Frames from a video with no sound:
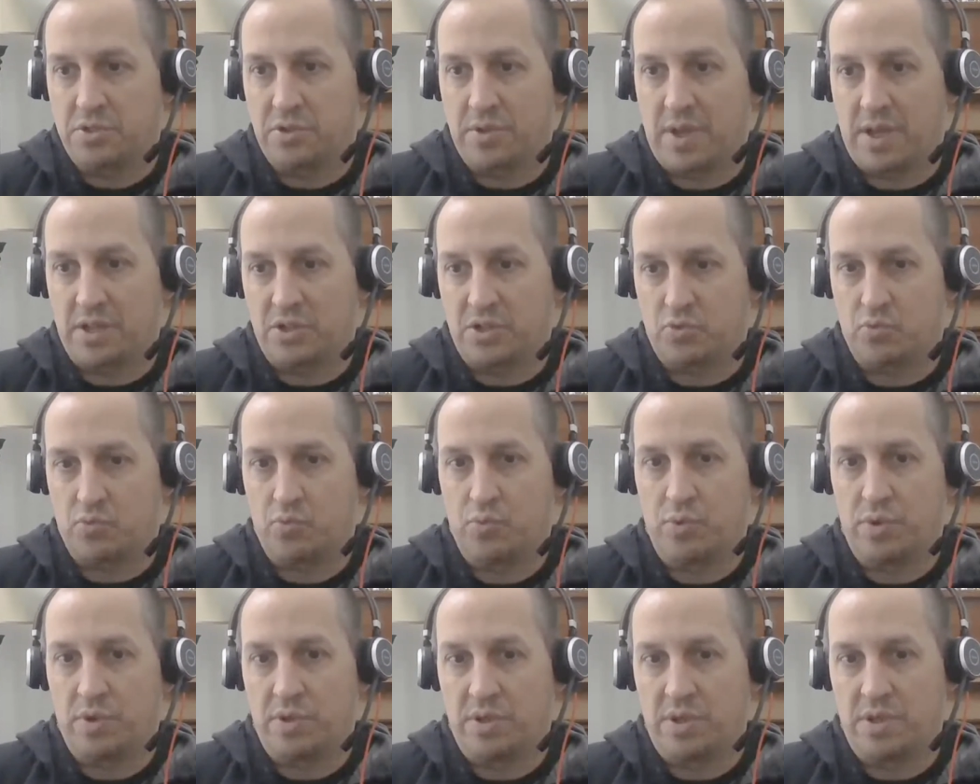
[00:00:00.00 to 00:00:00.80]
So that's
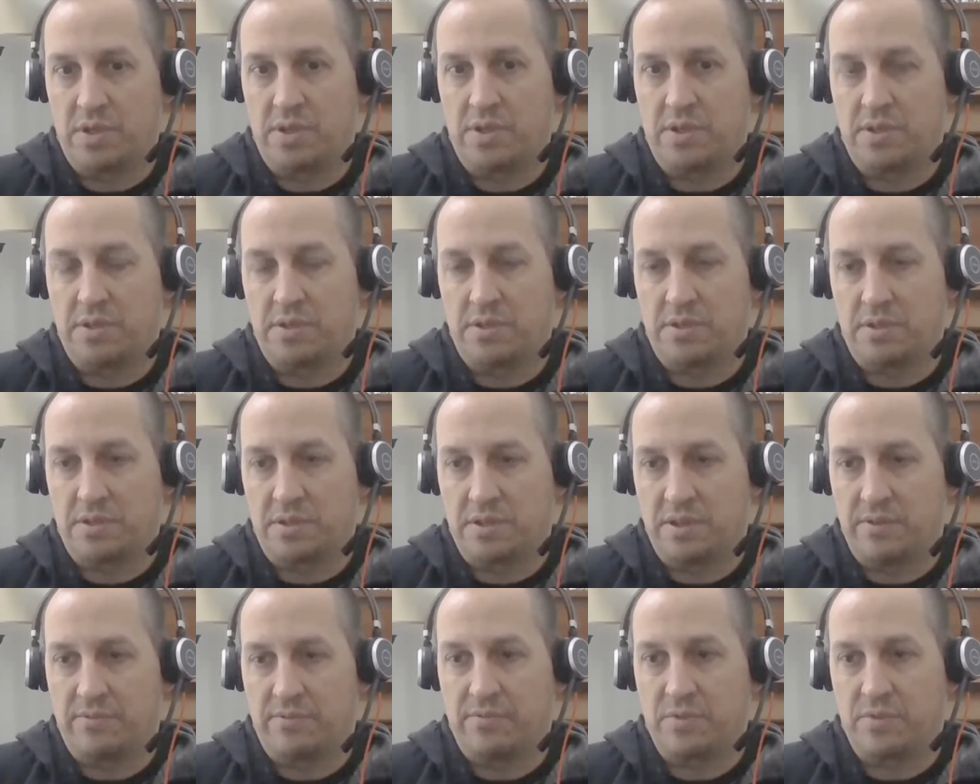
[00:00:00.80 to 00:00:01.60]
really
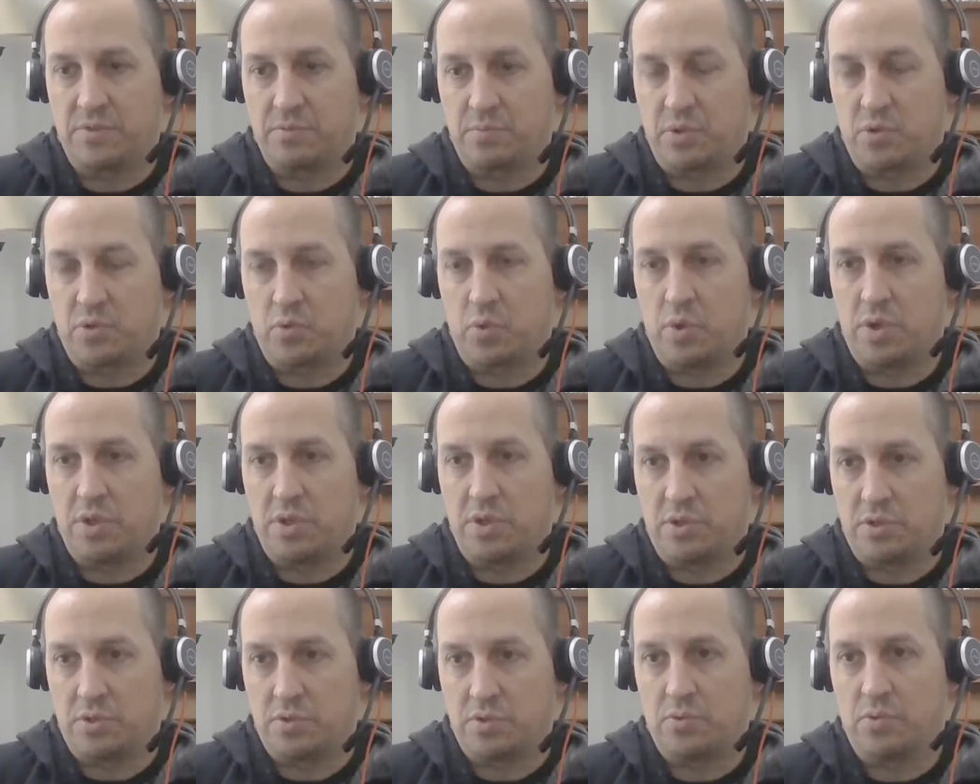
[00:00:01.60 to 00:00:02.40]
the difference
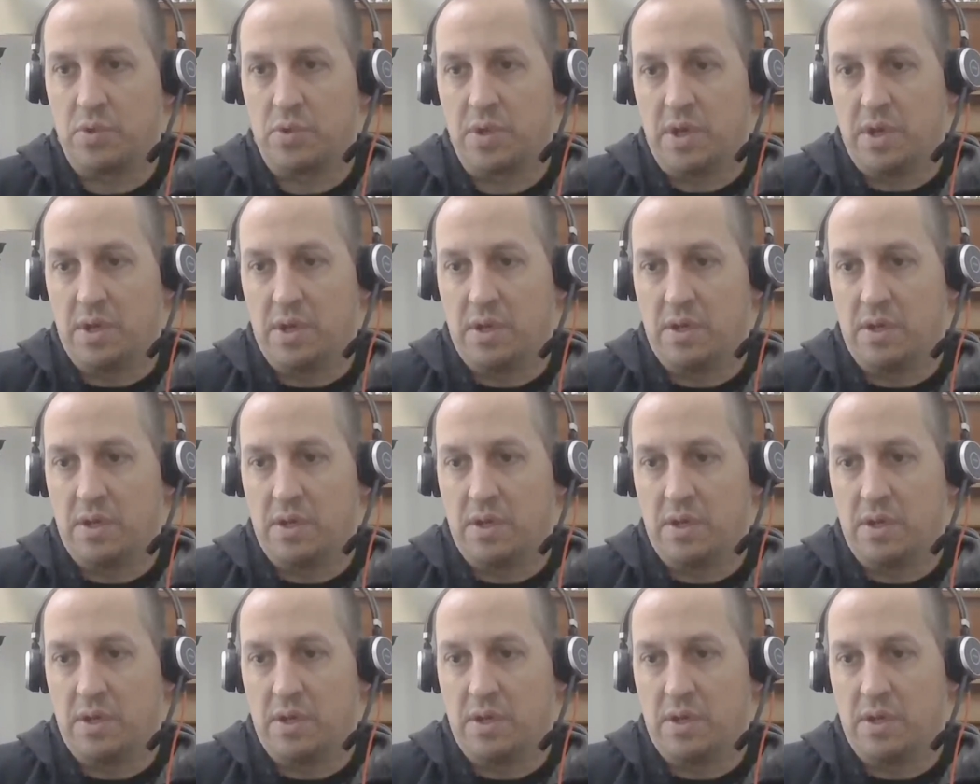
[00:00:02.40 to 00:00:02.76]
between the two.